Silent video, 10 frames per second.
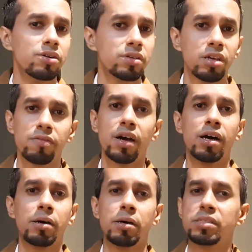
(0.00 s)
give
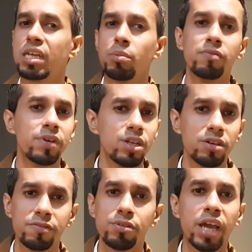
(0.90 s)
a demo video
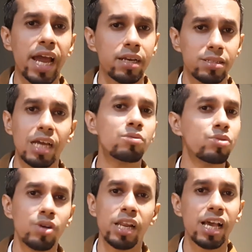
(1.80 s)
if you can. That
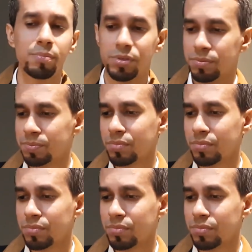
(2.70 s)
would really help you.